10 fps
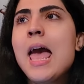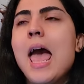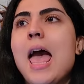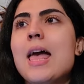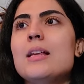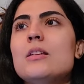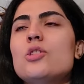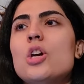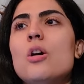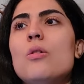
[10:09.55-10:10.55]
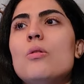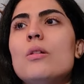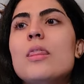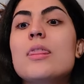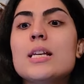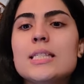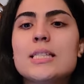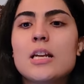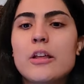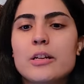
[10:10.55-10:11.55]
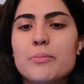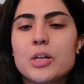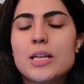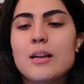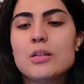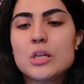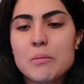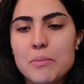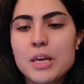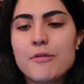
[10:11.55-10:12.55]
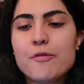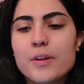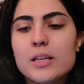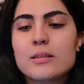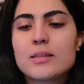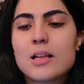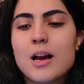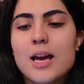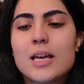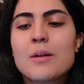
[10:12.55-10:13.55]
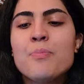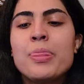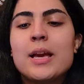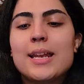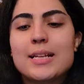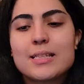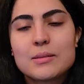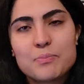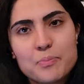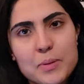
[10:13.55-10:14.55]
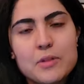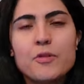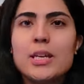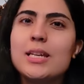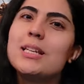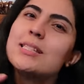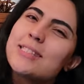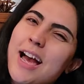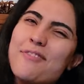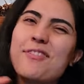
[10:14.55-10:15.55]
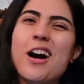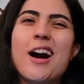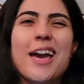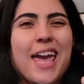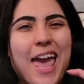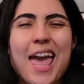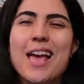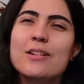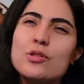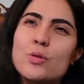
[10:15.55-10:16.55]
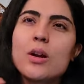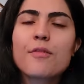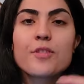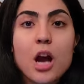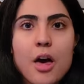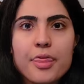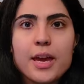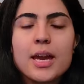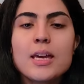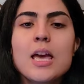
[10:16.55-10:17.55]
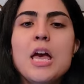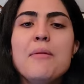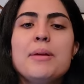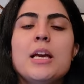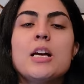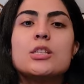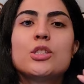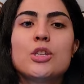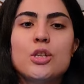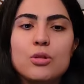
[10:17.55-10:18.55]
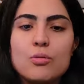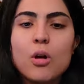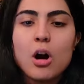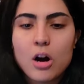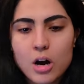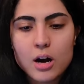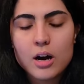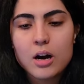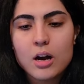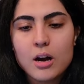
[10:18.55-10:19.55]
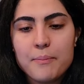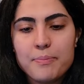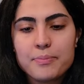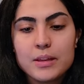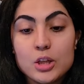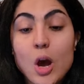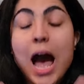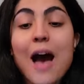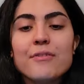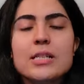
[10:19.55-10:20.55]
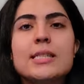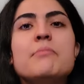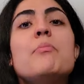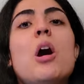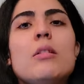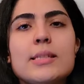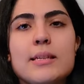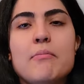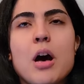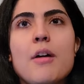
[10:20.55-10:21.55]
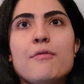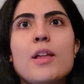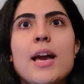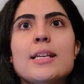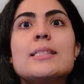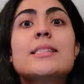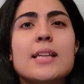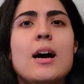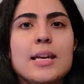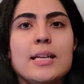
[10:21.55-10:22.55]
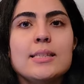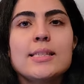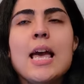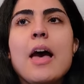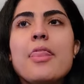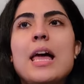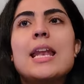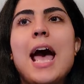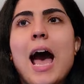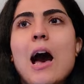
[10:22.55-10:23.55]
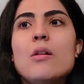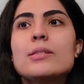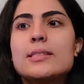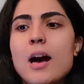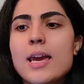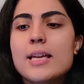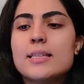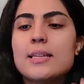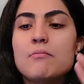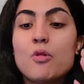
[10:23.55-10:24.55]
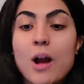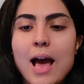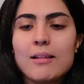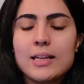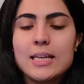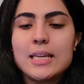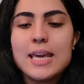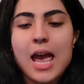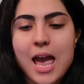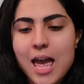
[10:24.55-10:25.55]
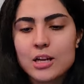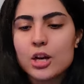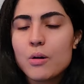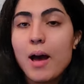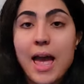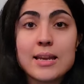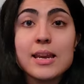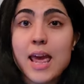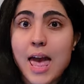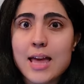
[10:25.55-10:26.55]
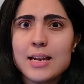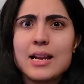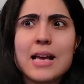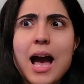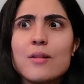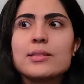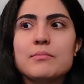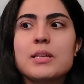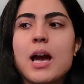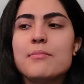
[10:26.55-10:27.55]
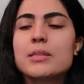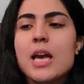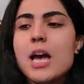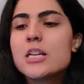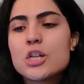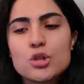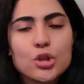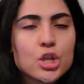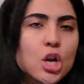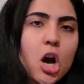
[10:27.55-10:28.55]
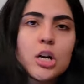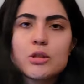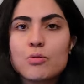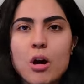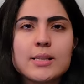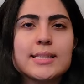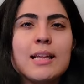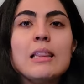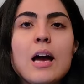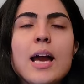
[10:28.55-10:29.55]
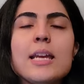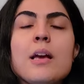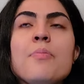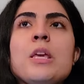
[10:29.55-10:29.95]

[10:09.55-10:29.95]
And so this is another book that to me feels like that it's between sci-fi and sort of gothic, because you are you have this symbolism of like science, that how science and morality can go hand in hand and how sometimes they should not cross that line.